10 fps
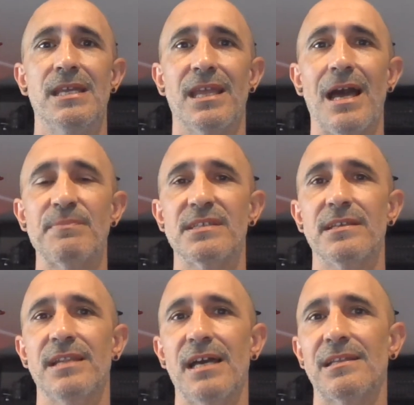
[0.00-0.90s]
Gaps
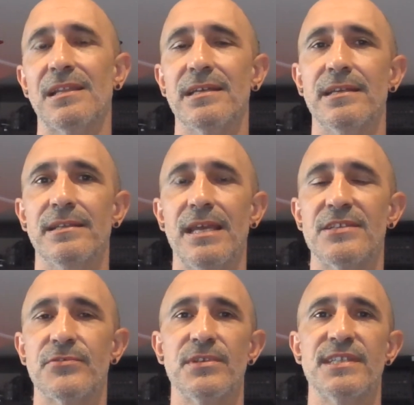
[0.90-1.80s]
can act like an
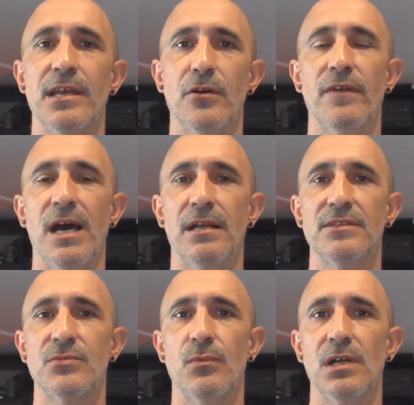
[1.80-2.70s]
extra set of
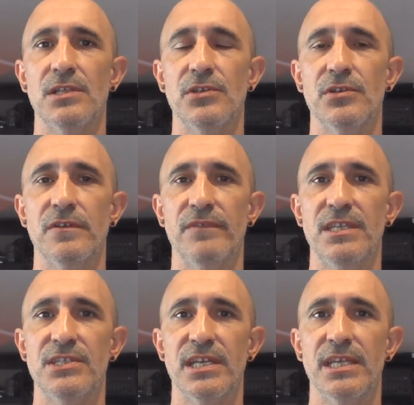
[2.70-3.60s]
hands while you're
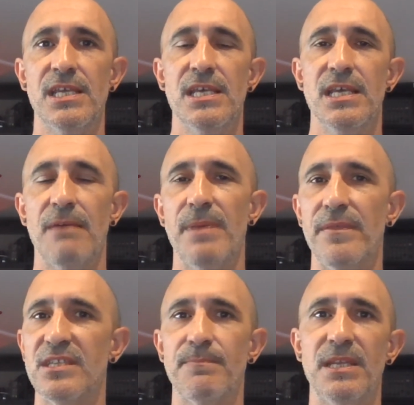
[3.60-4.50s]
VJing. I bet
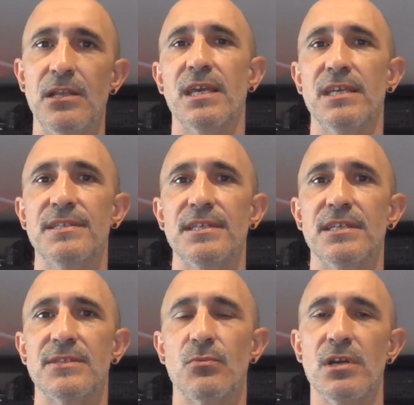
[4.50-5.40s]
there's been
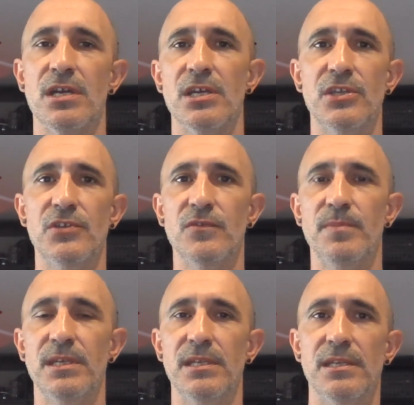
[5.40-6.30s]
cases where you've
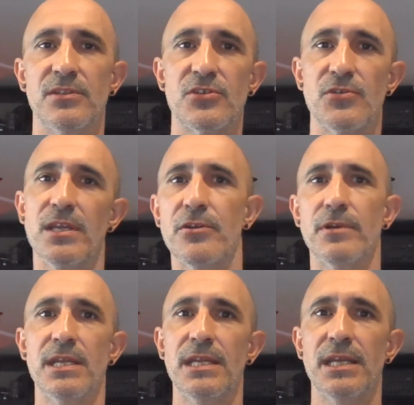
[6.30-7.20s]
been
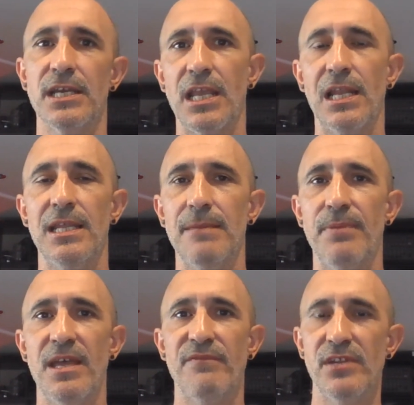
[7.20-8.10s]
triggering a clip
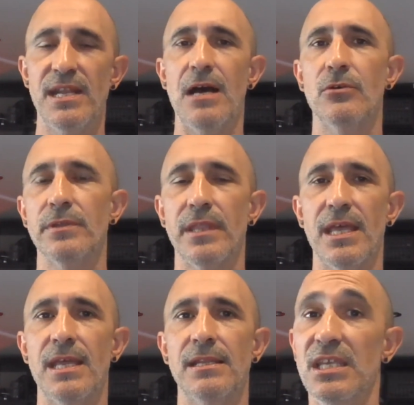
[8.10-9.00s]
every now and
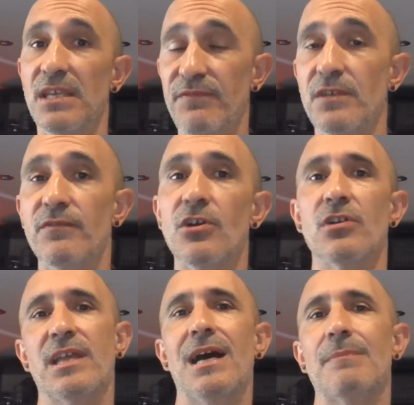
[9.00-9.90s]
then. If you've
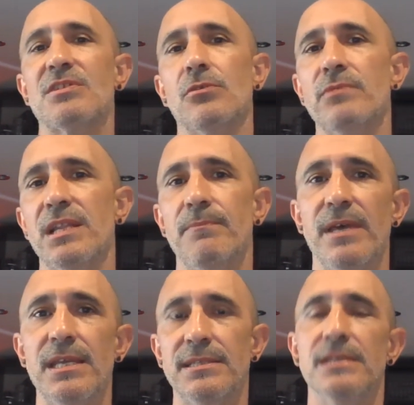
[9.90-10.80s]
got gaps already
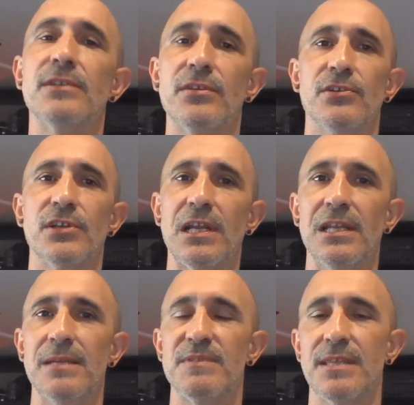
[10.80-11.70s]
baked into your
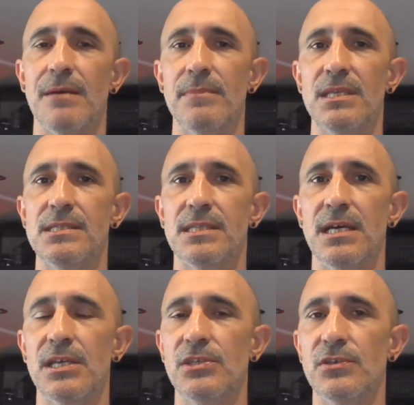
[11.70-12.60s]
clips, that means
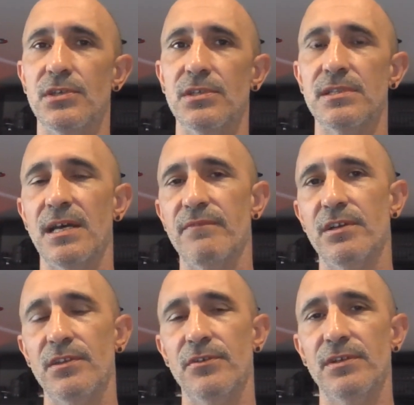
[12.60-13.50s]
that you could
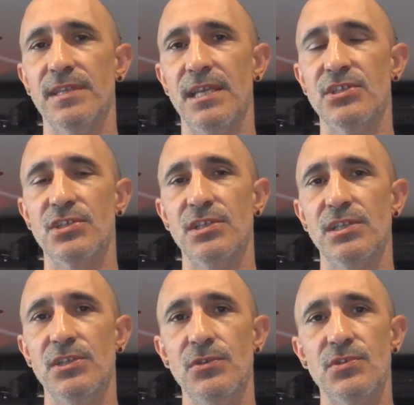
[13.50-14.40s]
divert your attention
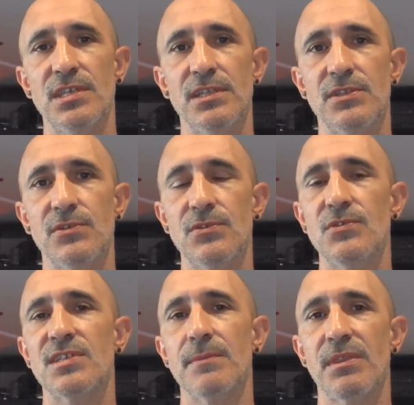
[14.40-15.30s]
and use it to do
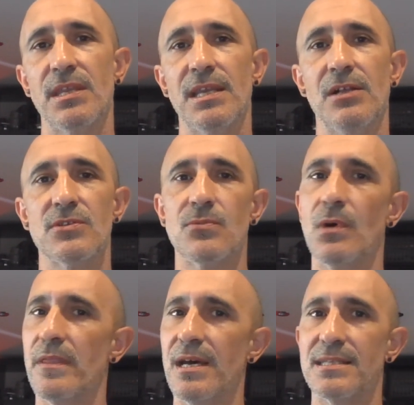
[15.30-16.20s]
something else
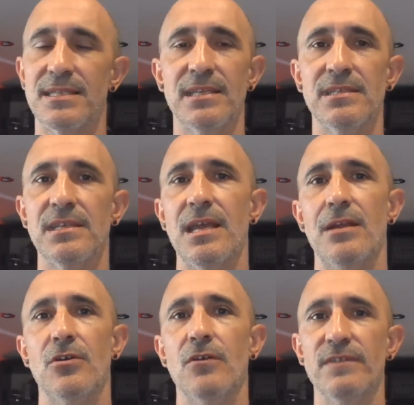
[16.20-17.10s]
while that's taking
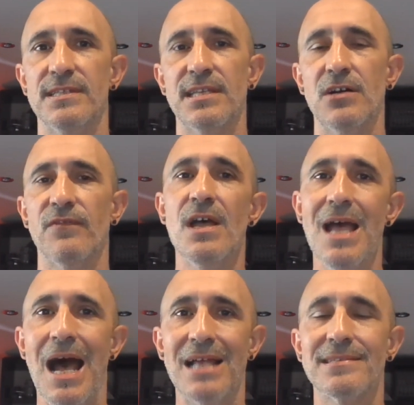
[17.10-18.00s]
care of itself,
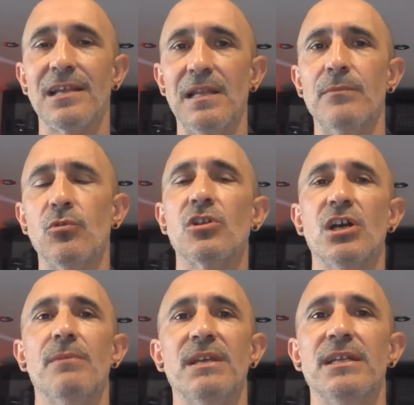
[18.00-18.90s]
as the clip will
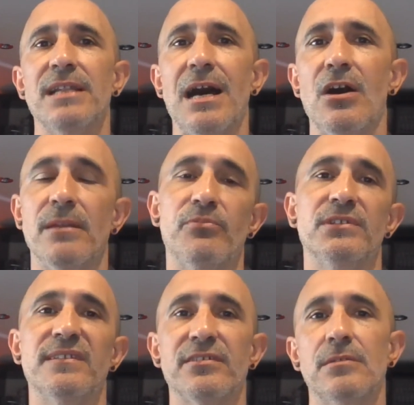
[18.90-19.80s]
come in and out at a
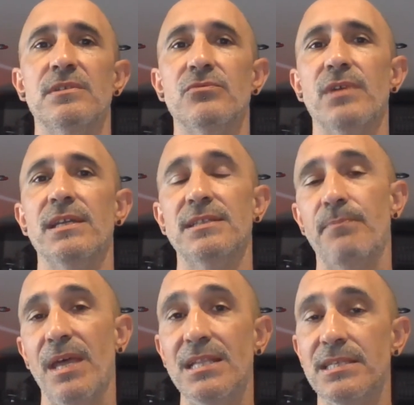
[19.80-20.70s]
predetermined rate
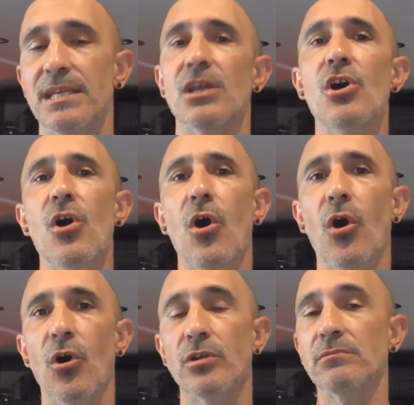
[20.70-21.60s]
depending
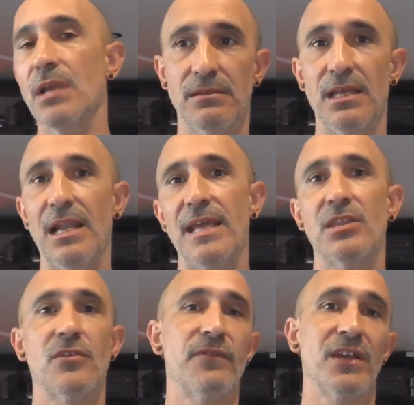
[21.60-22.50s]
on the
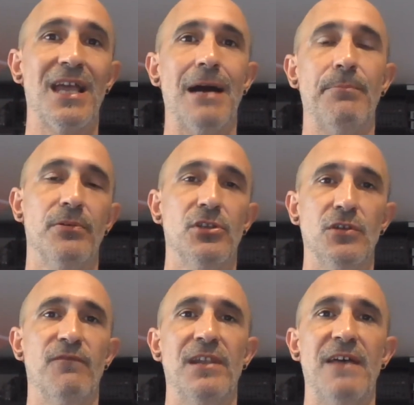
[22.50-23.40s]
length of the gap
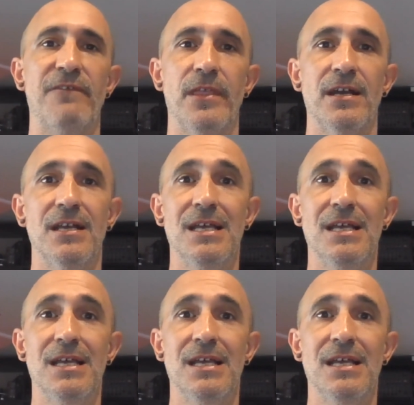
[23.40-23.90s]
you've left there.